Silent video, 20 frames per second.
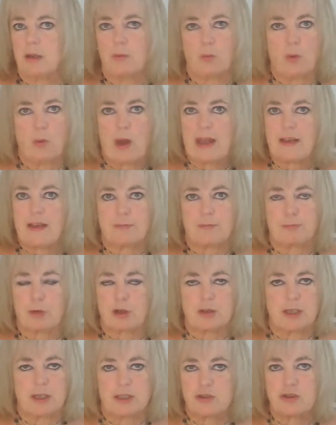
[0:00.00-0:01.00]
way of
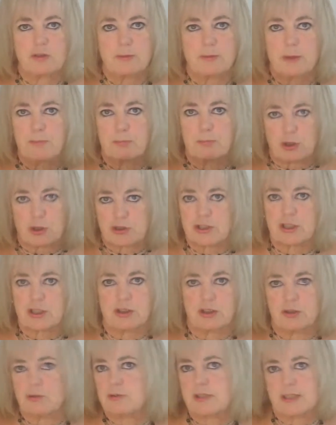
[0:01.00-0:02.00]
he should have been
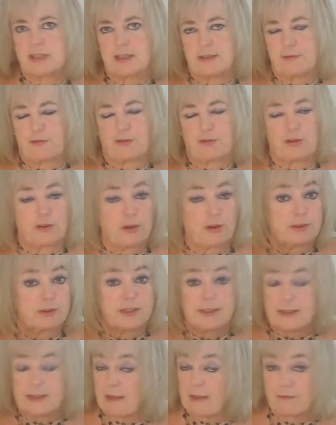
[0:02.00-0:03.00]
prosecuted for the
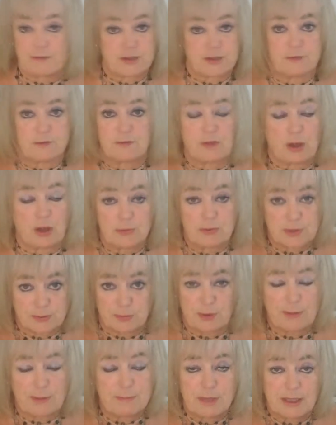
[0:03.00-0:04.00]
deaths of those
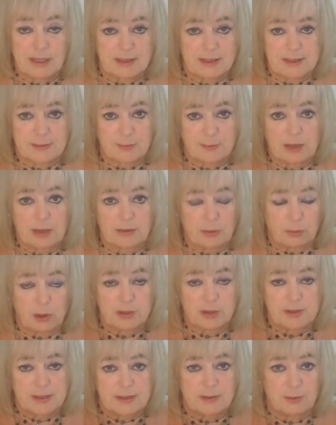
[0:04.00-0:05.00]
women as well, the
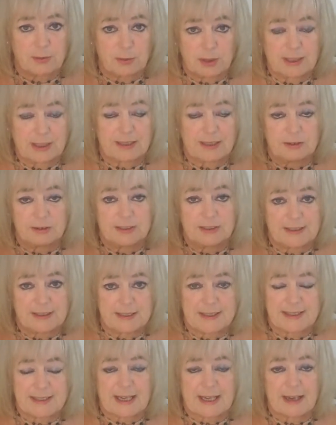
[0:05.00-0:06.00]
ones that were killed in
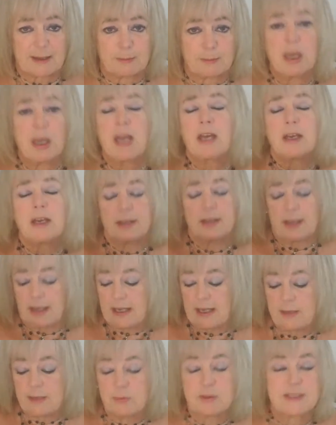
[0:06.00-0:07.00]
the time that
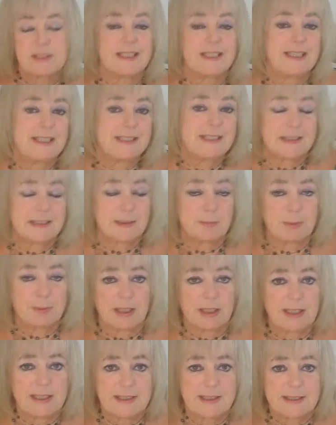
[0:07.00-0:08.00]
he was leading the
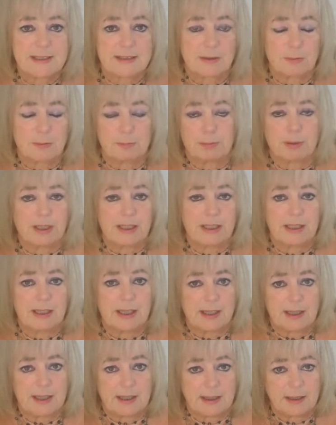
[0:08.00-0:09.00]
police
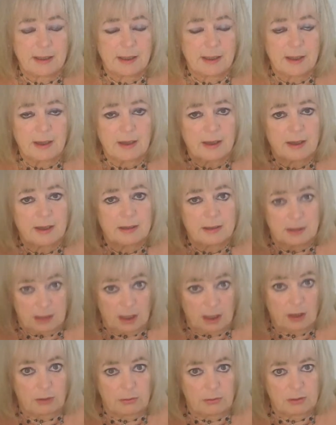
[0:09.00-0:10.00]
completely,
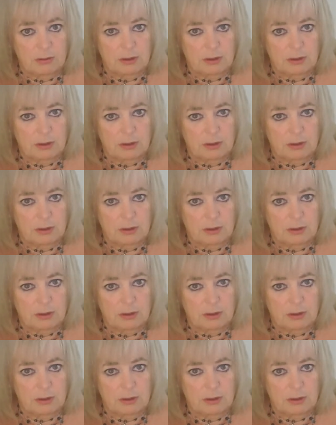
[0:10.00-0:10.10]
oh